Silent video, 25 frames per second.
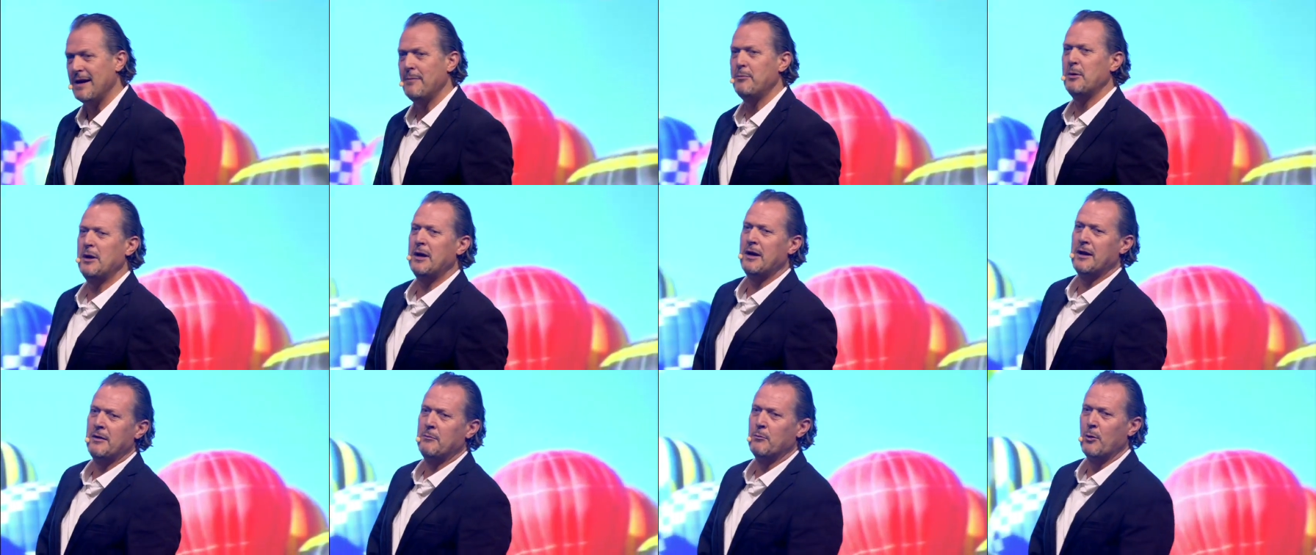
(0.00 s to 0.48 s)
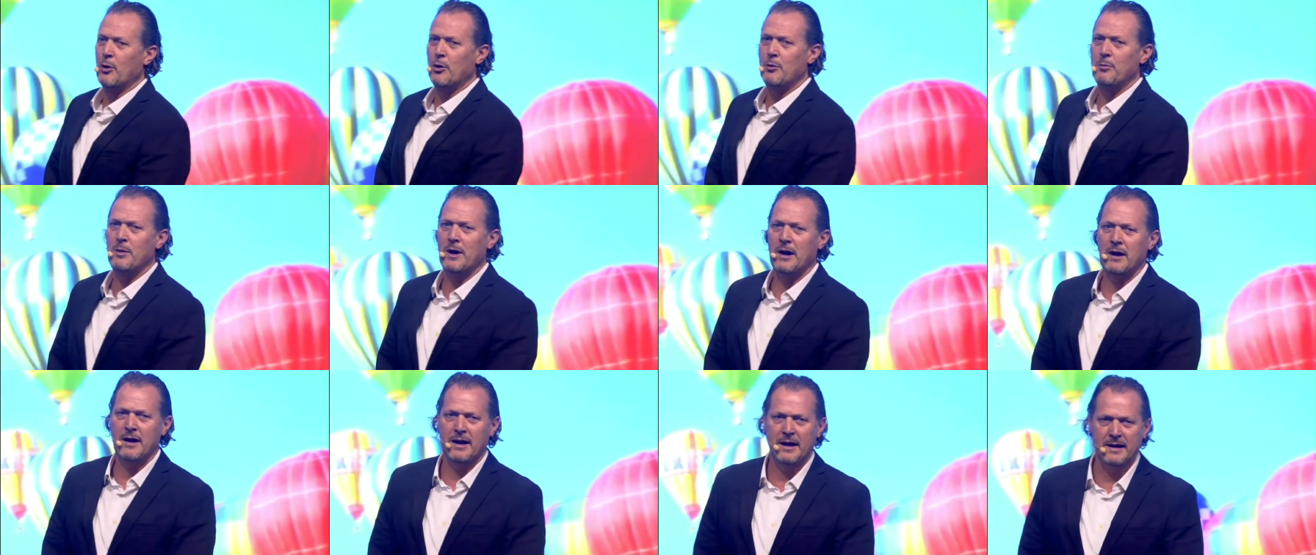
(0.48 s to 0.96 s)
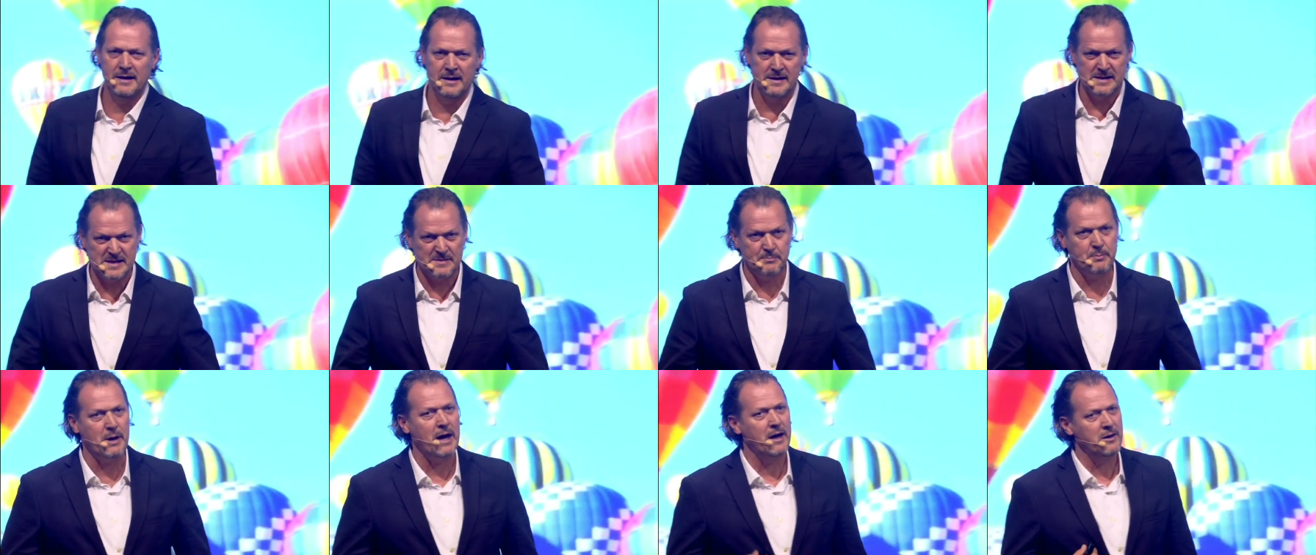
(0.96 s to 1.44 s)
happening in mobile and
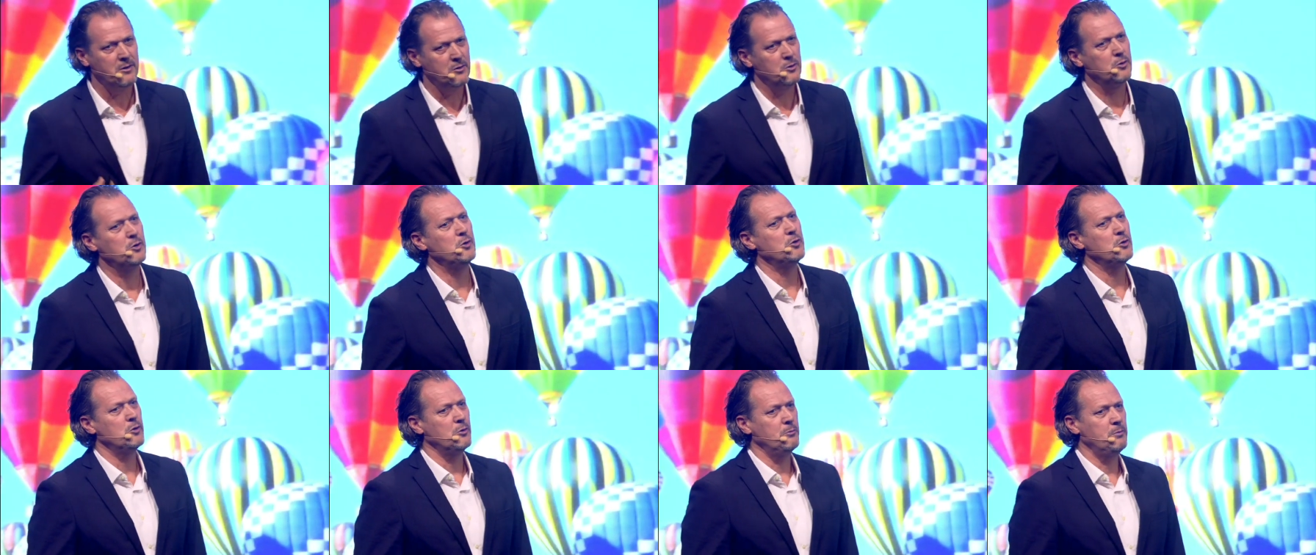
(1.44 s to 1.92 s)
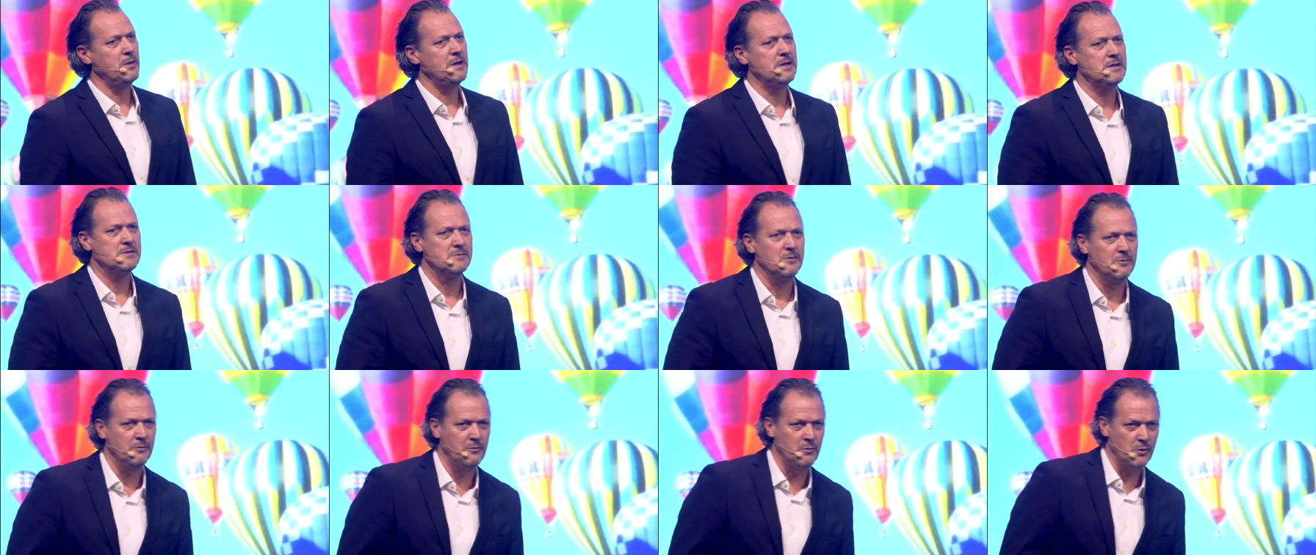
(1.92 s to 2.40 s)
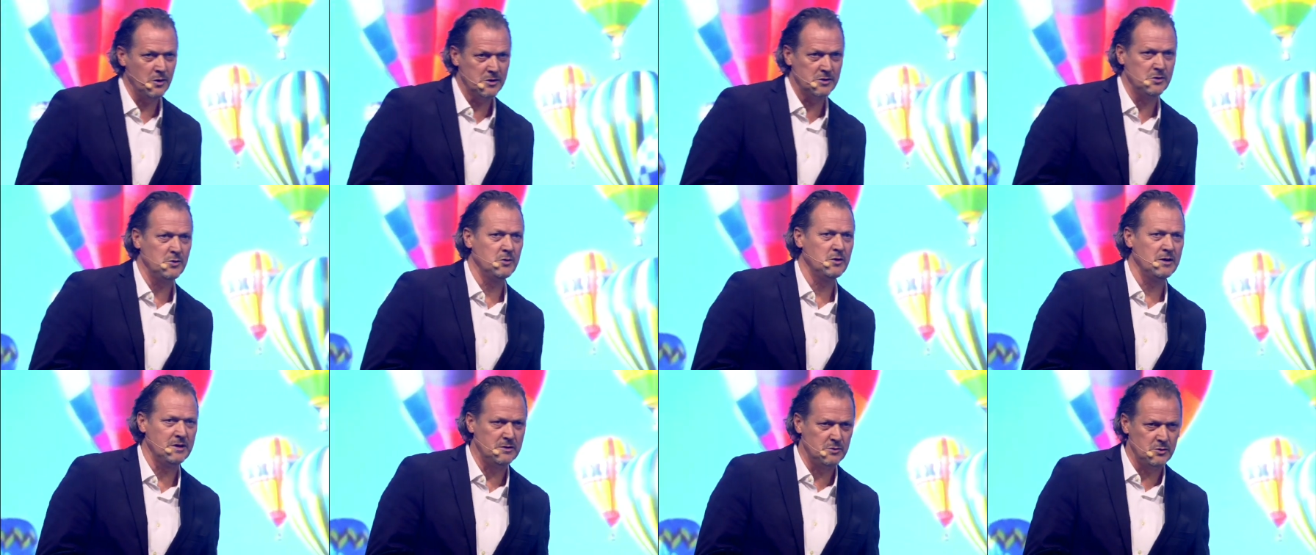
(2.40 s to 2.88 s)
inspire you a bit of
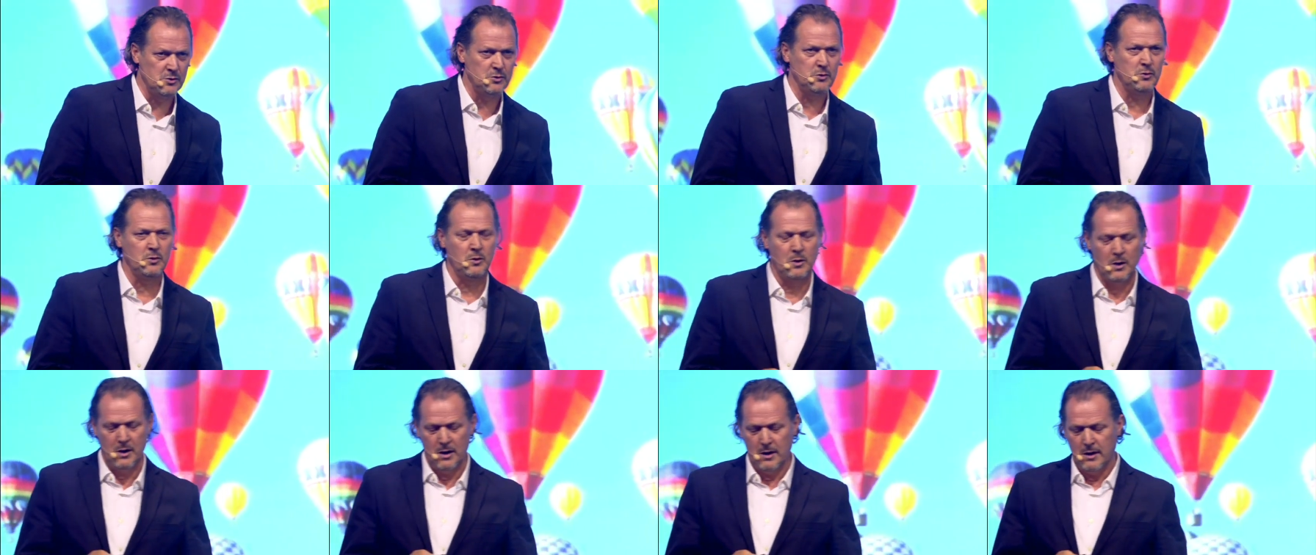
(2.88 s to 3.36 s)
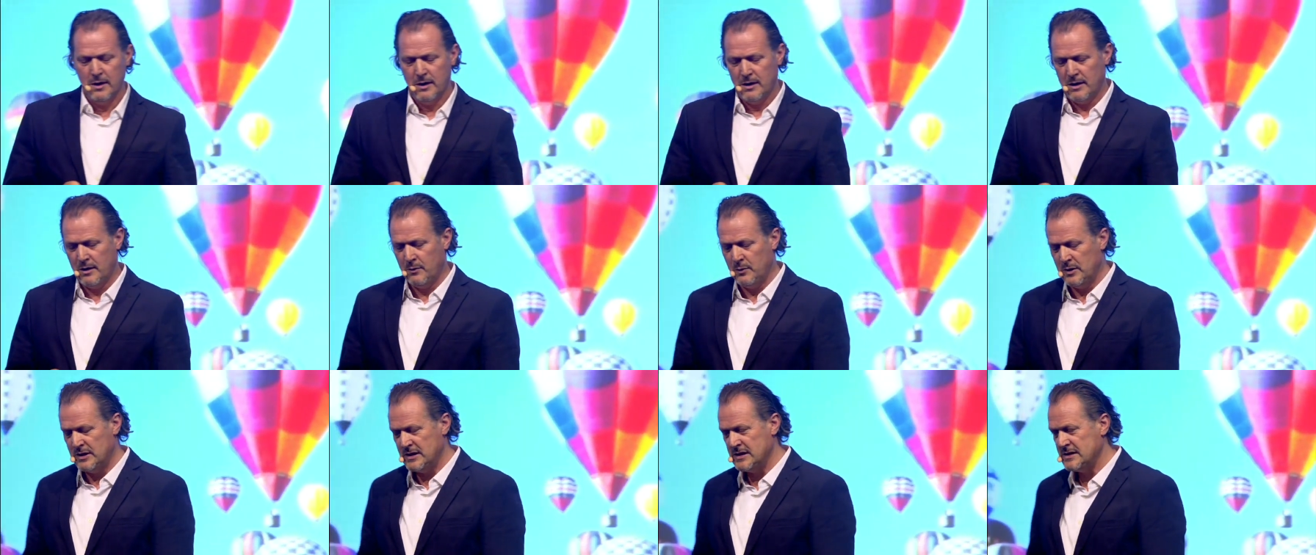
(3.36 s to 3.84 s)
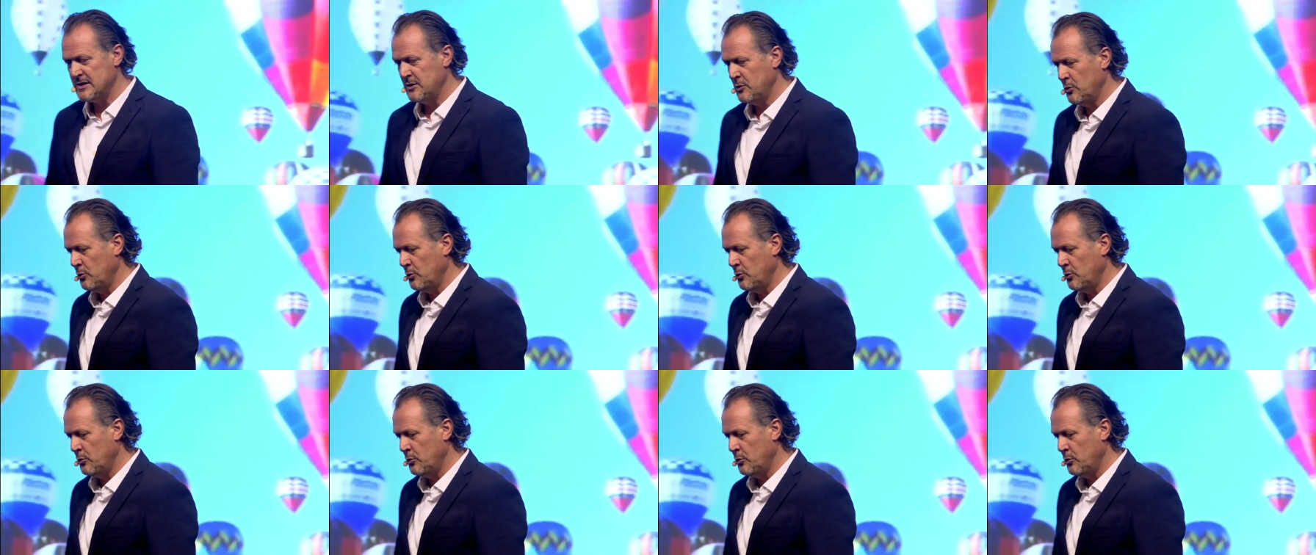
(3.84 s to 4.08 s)
what you could do uh, with this